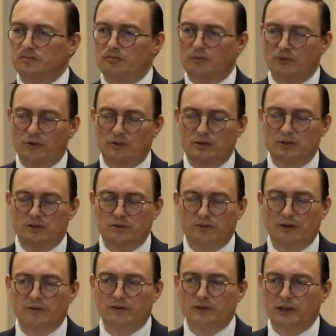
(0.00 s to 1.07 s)
according to
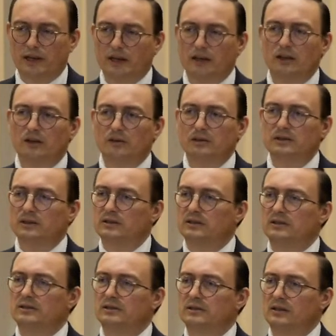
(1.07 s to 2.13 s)
Reverend DeCanio, he says
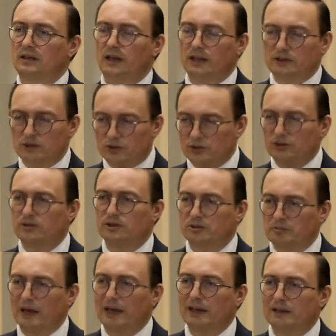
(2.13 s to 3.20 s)
it's just as
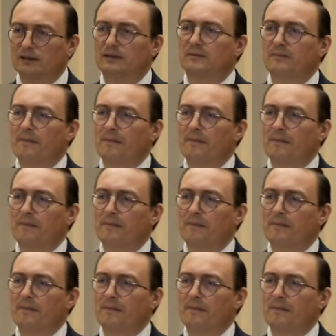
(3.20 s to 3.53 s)
bad,